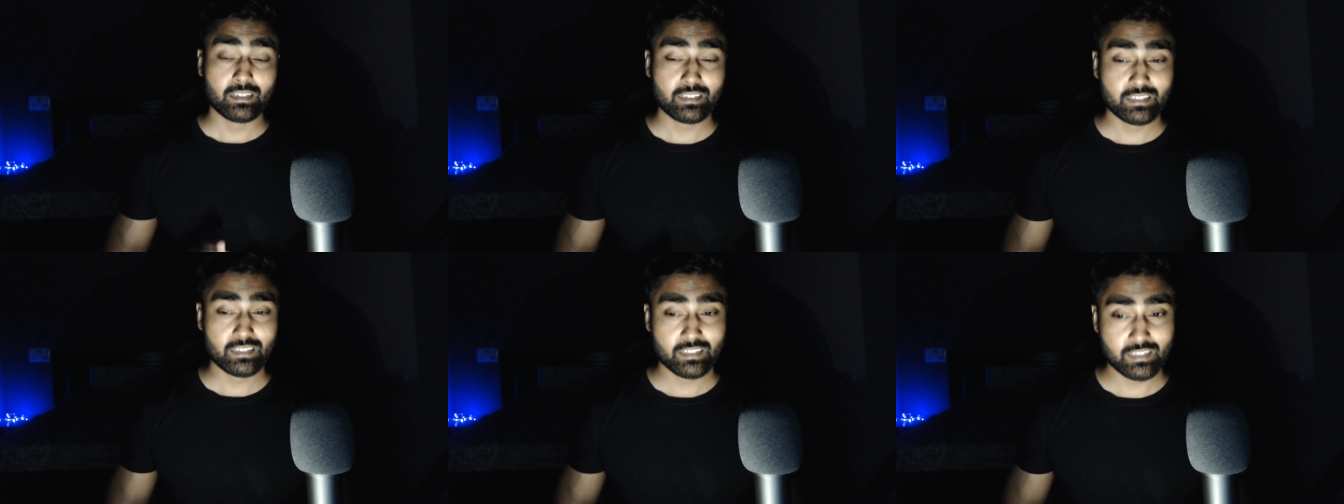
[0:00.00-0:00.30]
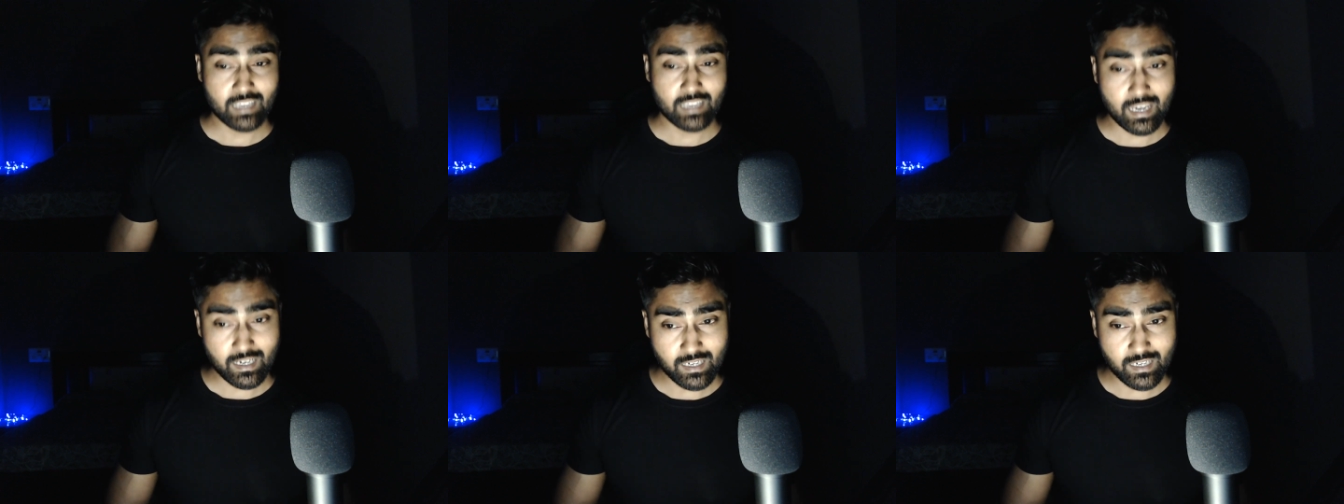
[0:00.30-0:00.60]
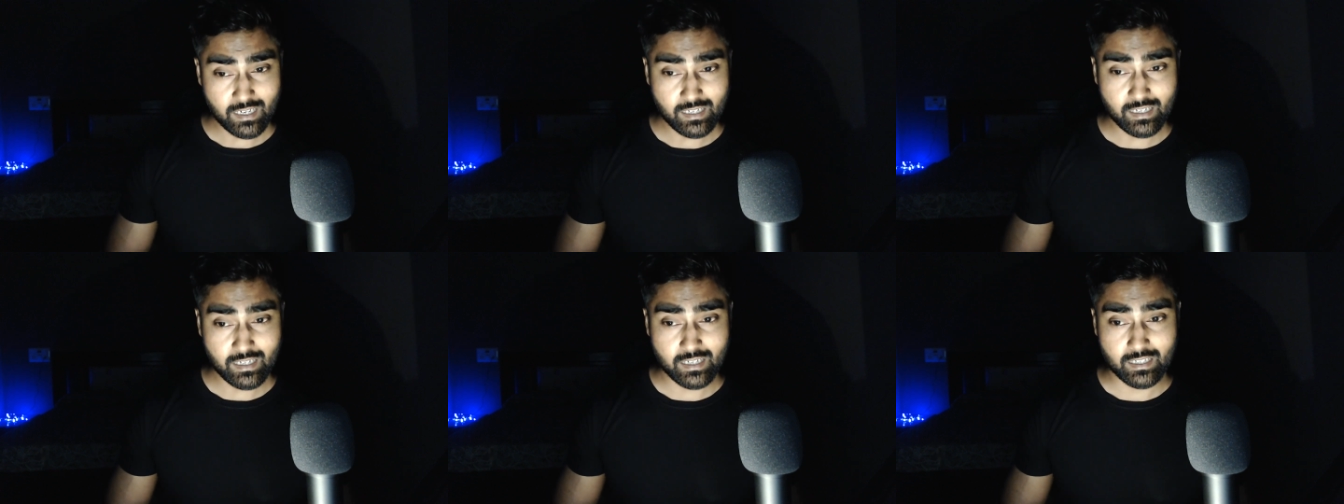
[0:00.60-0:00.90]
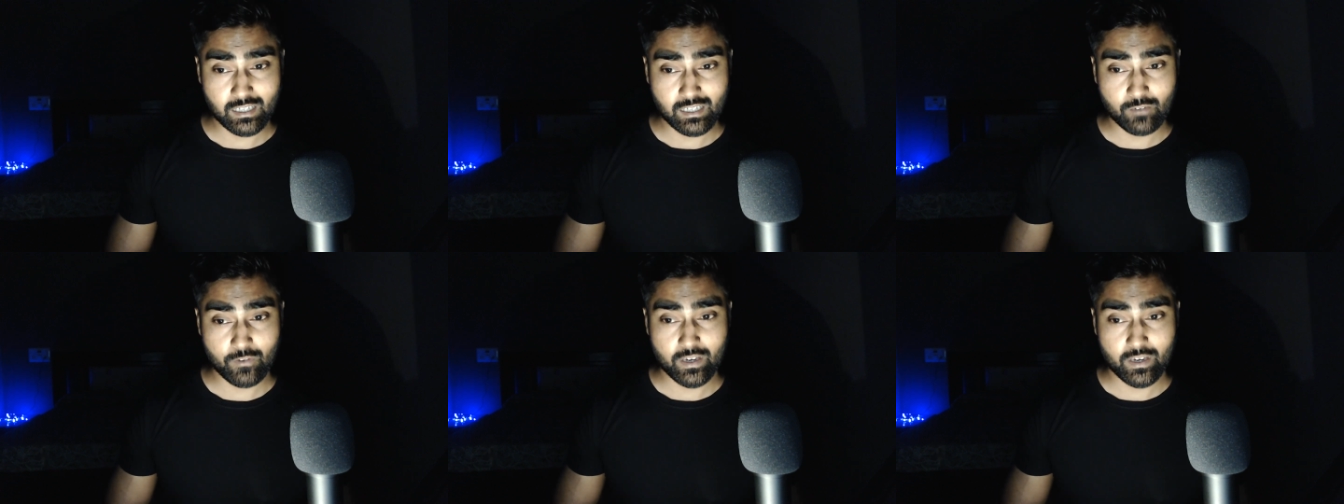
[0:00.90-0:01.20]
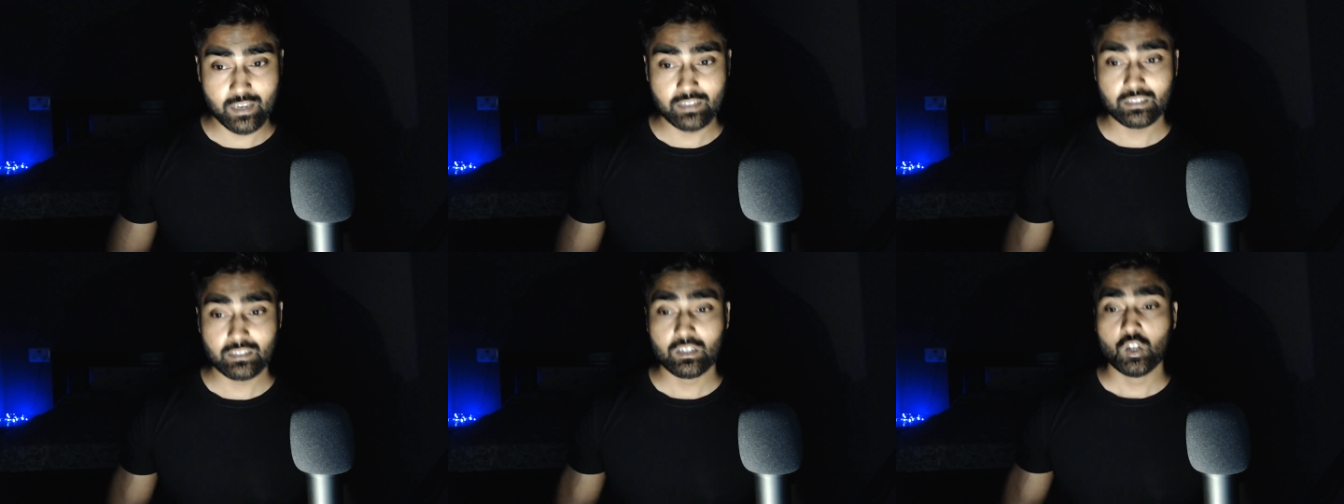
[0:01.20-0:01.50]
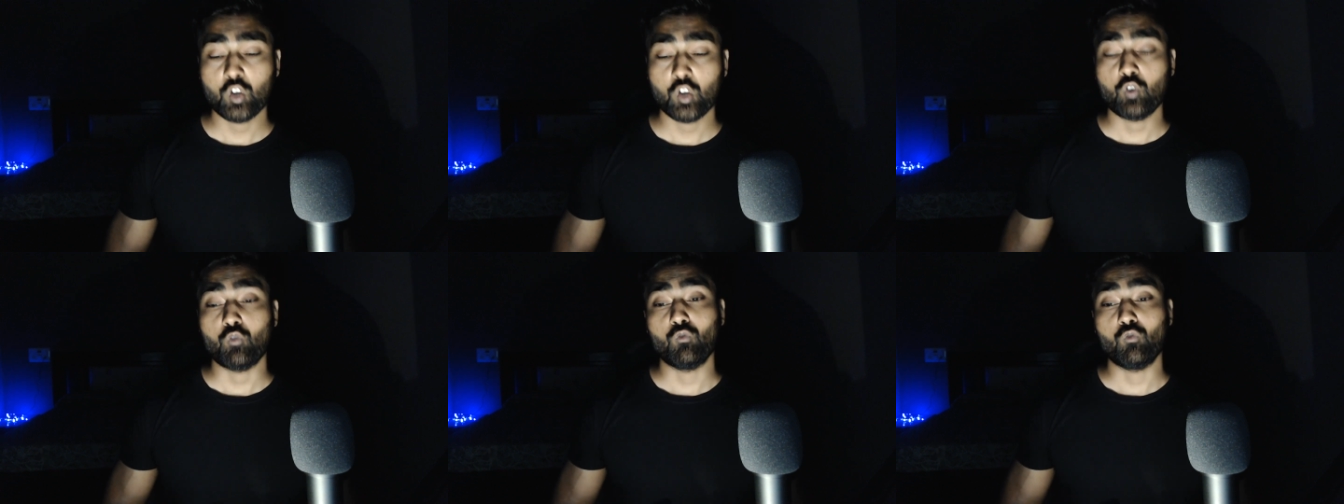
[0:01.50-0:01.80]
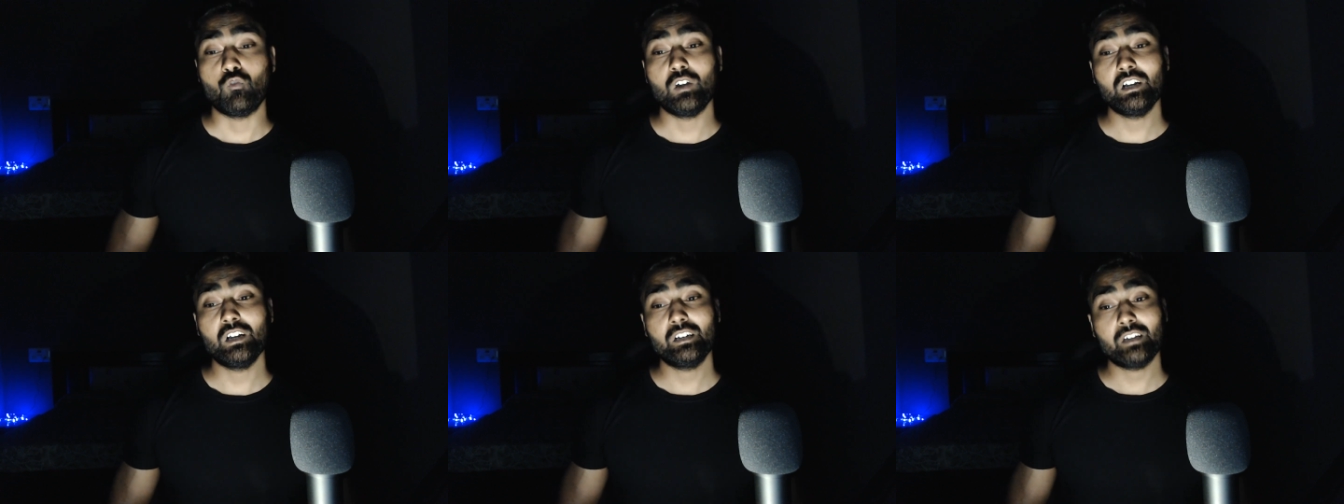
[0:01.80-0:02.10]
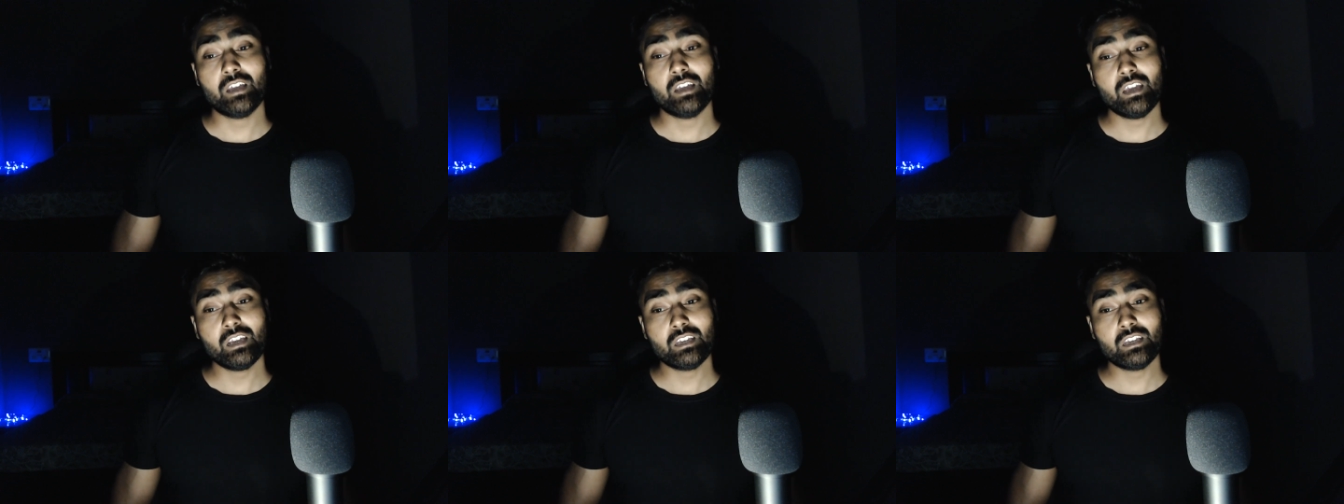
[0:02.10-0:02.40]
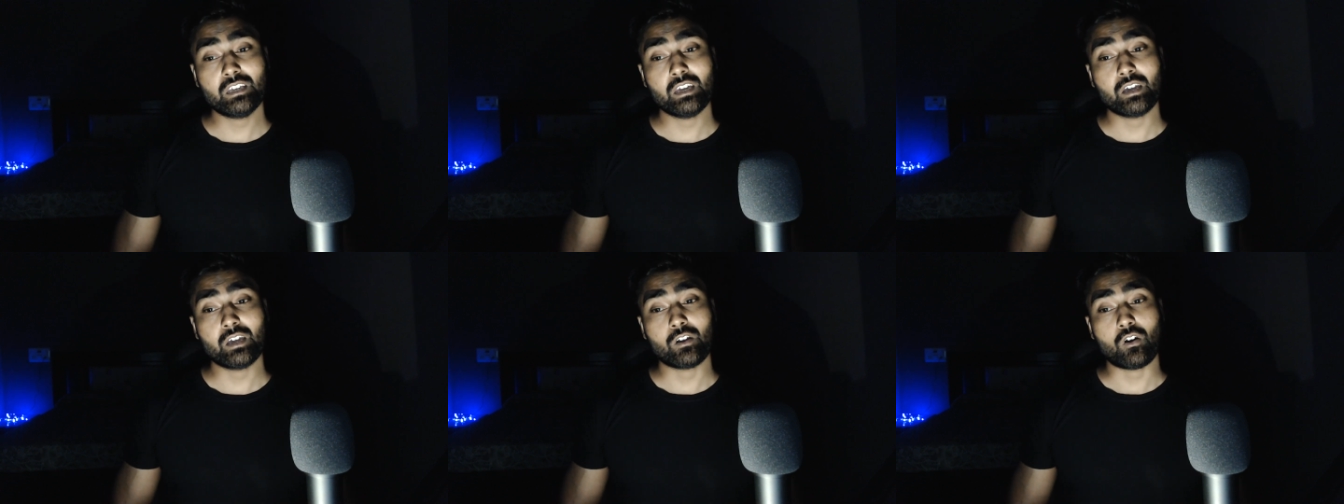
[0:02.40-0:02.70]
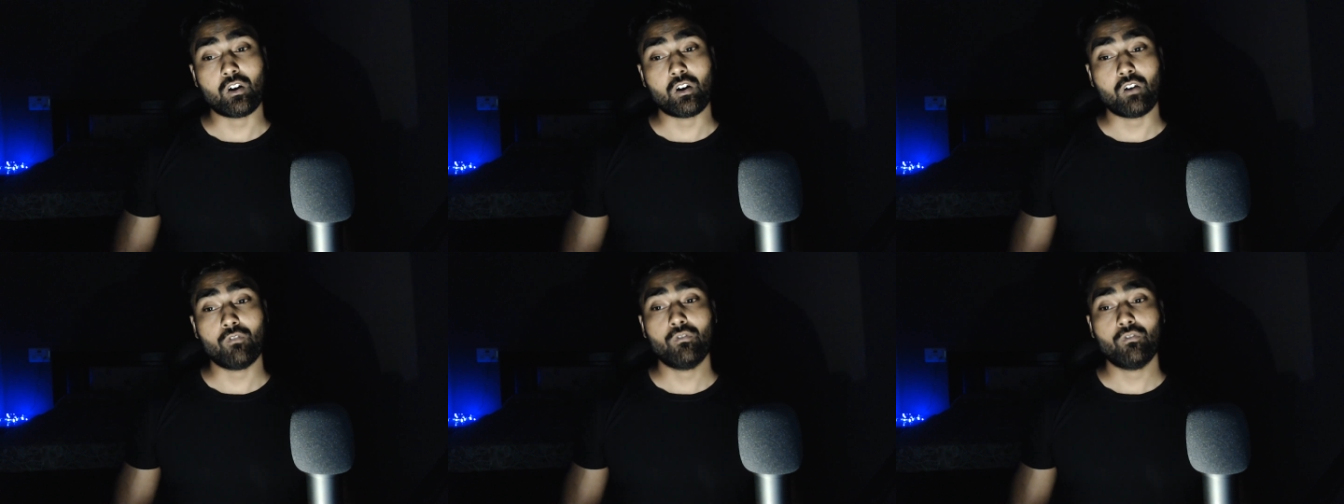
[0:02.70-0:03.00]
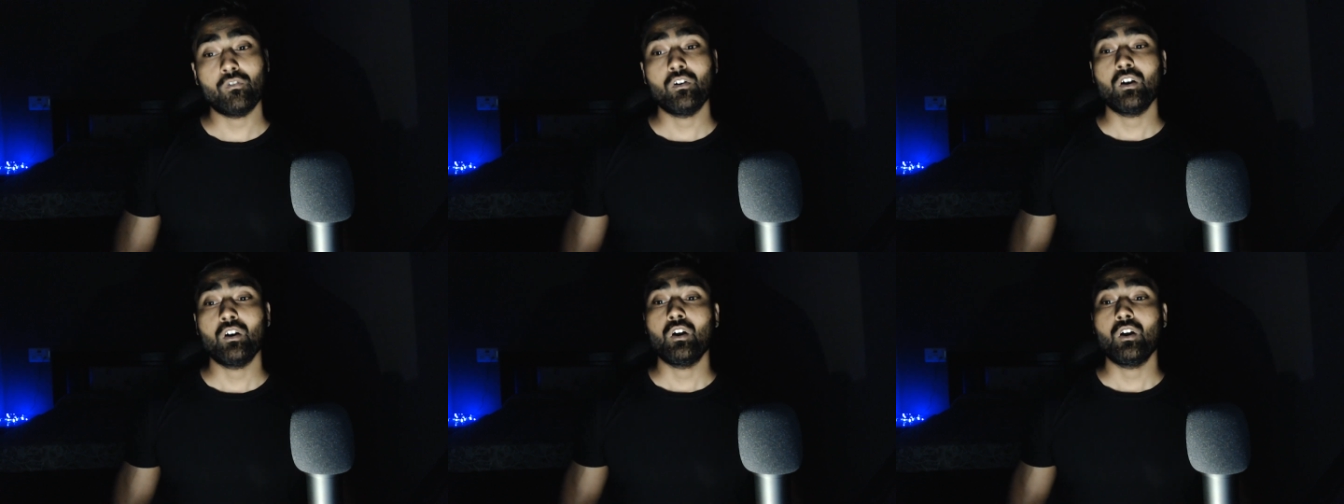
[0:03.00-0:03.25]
second database will take care of